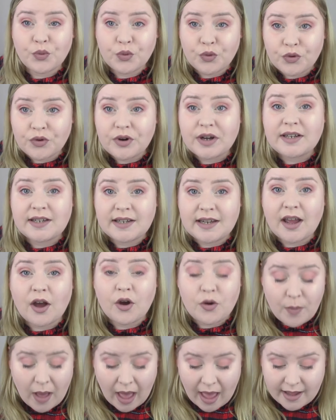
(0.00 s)
pretty
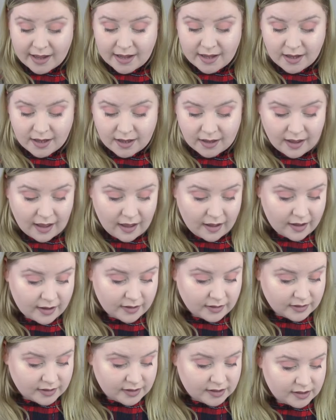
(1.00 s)
opaque
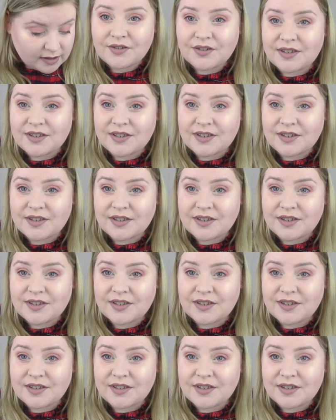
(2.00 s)
and